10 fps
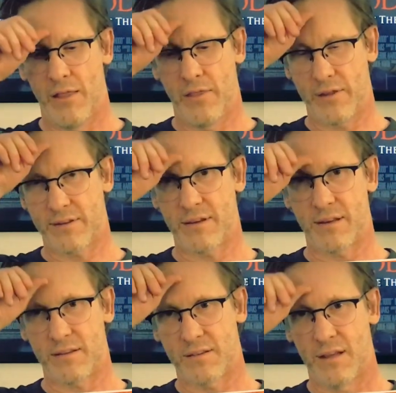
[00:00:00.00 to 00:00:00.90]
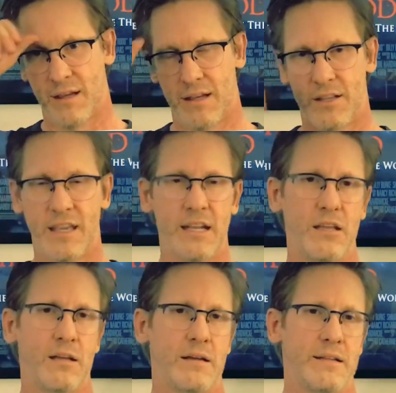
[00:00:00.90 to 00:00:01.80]
This is
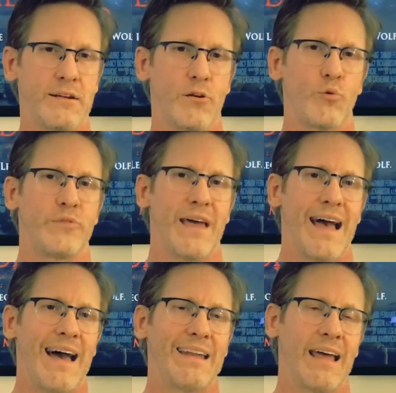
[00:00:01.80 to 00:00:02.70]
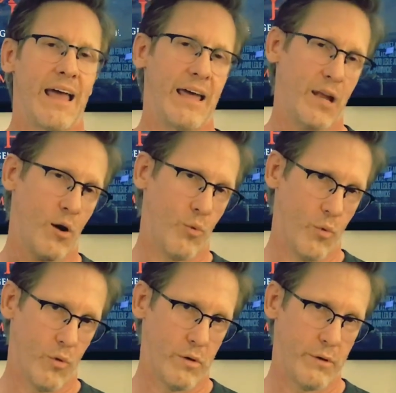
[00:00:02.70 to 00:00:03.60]
getting dear old dad an
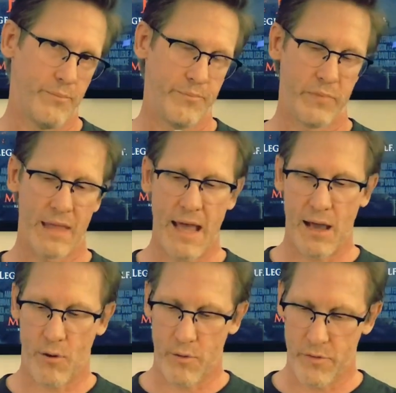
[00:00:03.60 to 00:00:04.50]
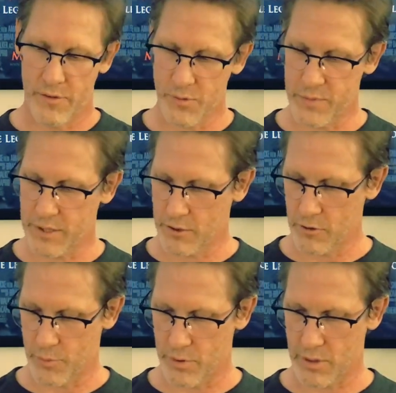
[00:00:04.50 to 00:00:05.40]
award. Now this
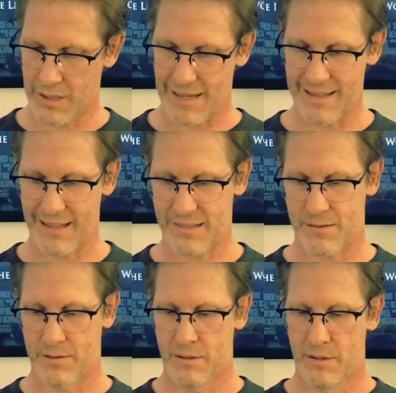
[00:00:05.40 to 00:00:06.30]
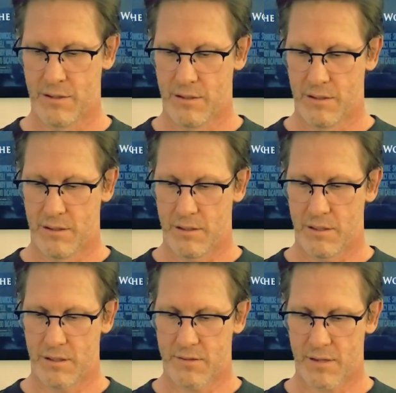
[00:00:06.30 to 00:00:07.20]
particular book, I think it's
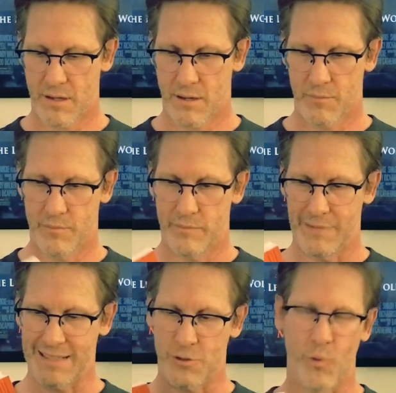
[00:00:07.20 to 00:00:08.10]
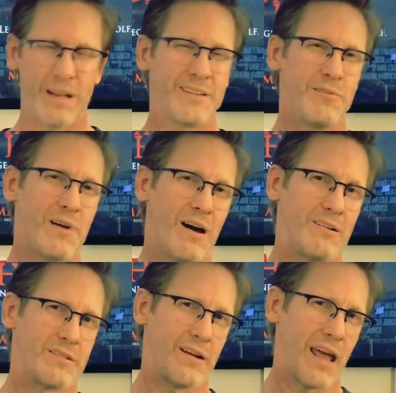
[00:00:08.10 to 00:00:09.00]
like $22
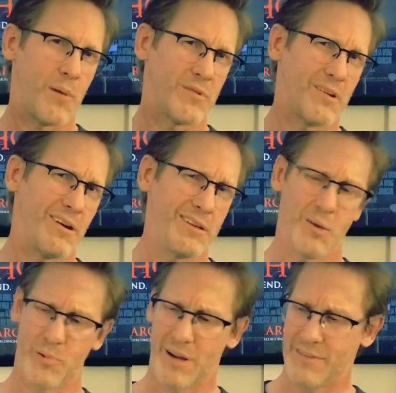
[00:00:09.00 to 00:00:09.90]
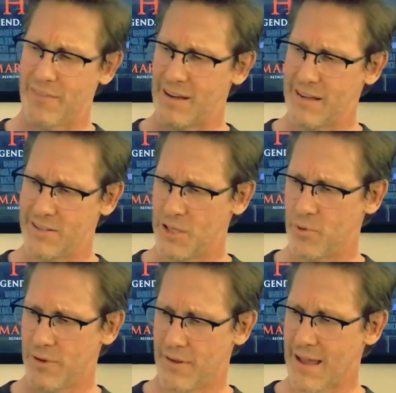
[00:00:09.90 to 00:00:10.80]
on Amazon. You could probably find it
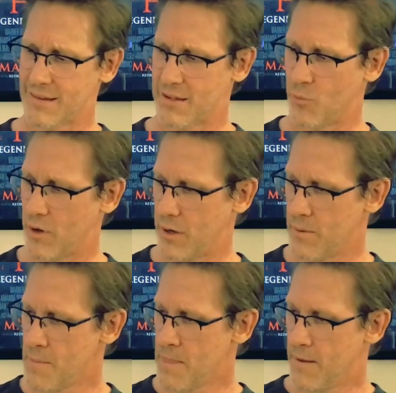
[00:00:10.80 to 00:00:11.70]
cheaper than that somewhere.